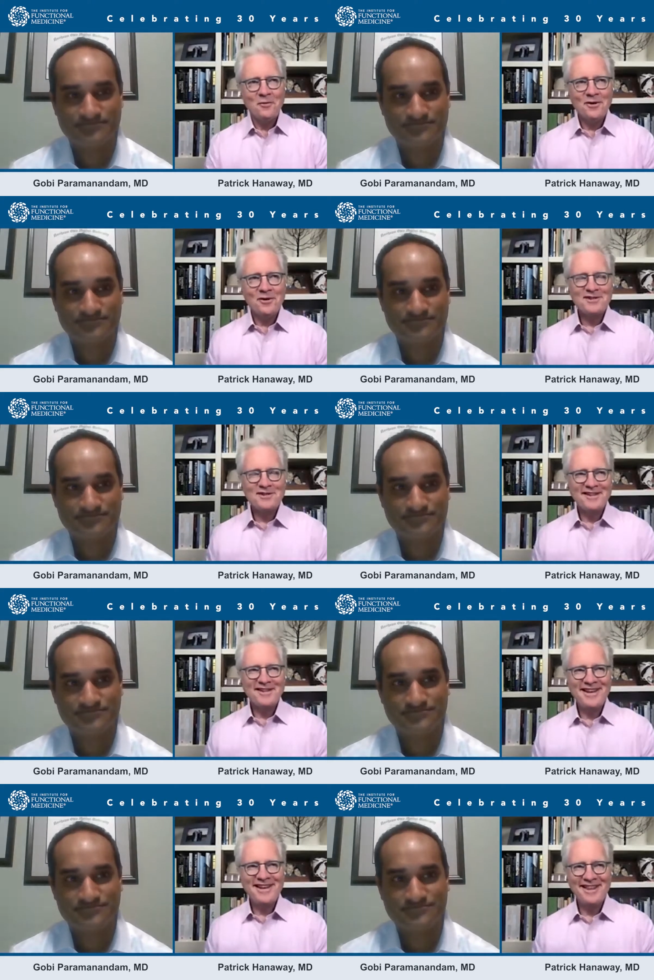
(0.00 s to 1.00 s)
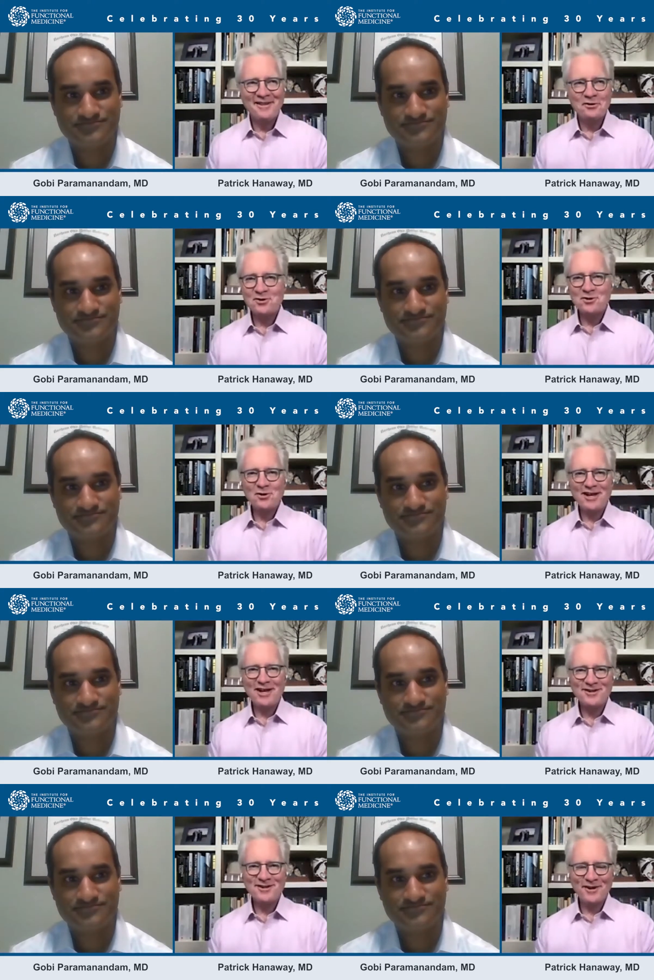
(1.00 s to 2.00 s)
Speaker 1: well there's a there's a short
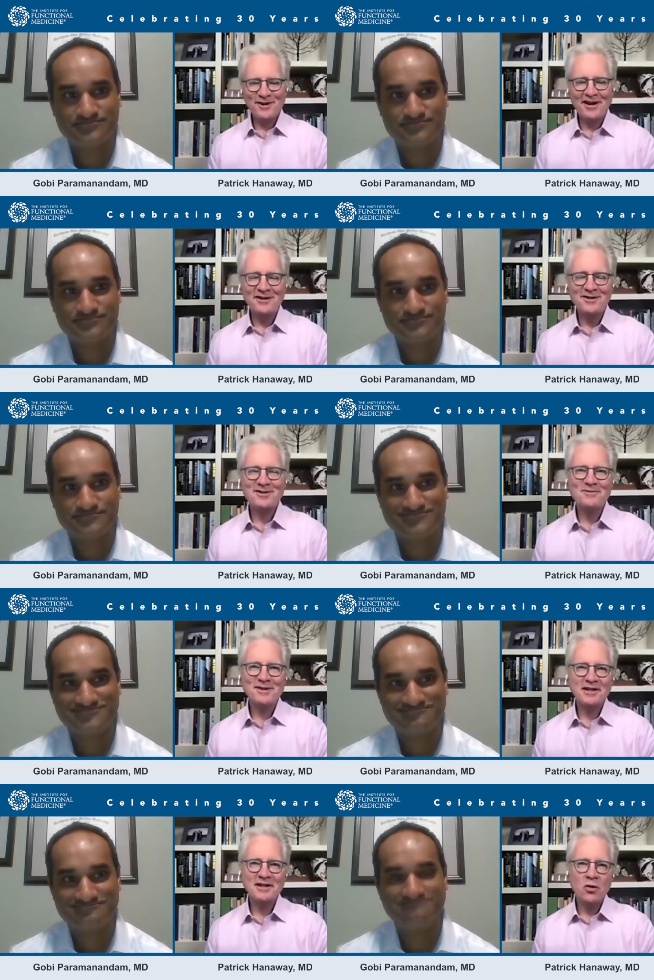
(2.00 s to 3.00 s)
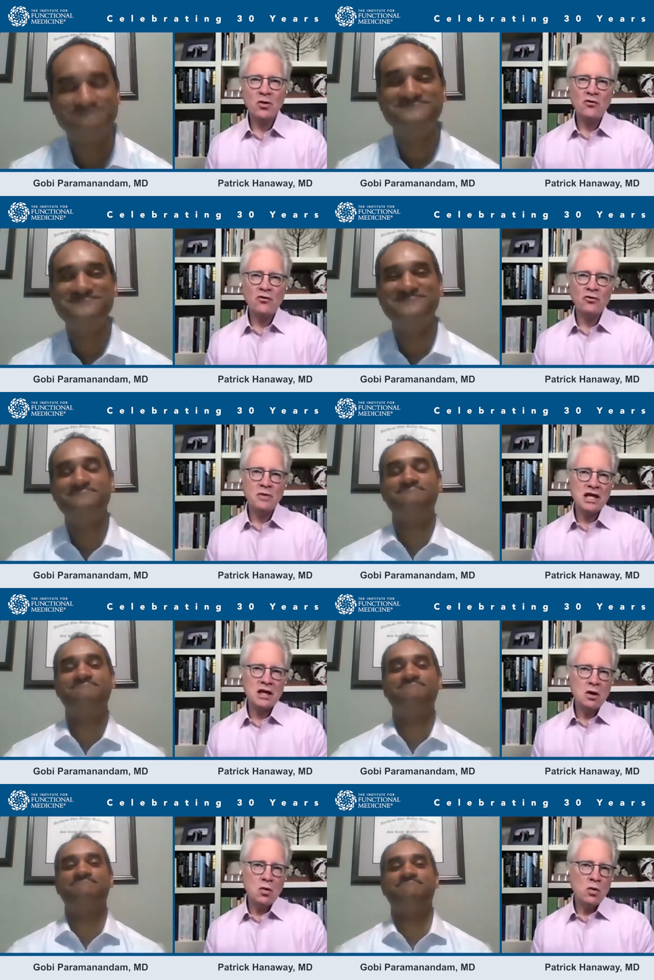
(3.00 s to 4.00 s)
answer and a long answer but you know for
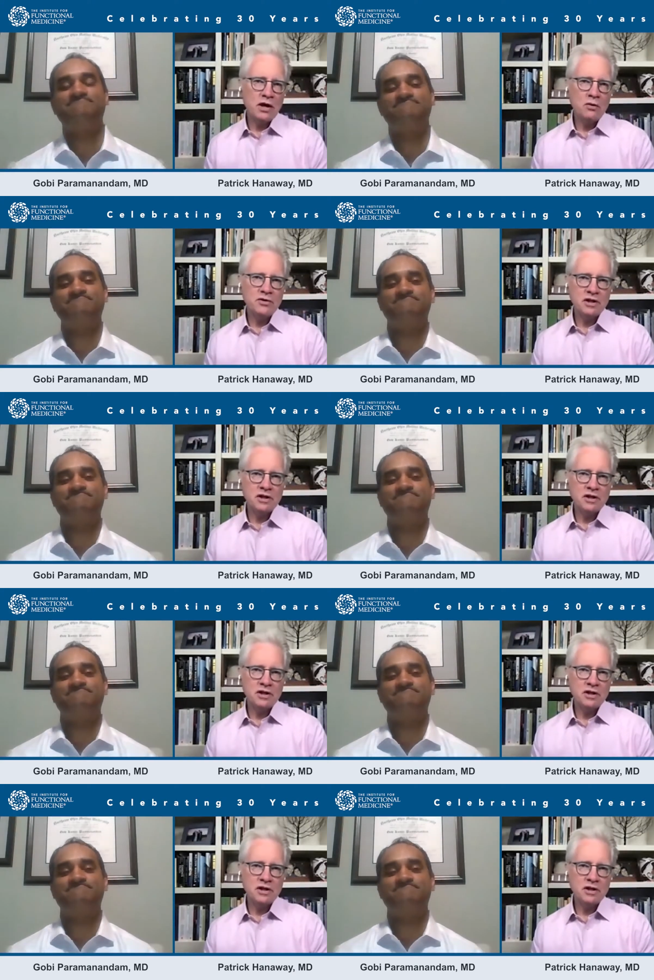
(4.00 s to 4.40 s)
me when i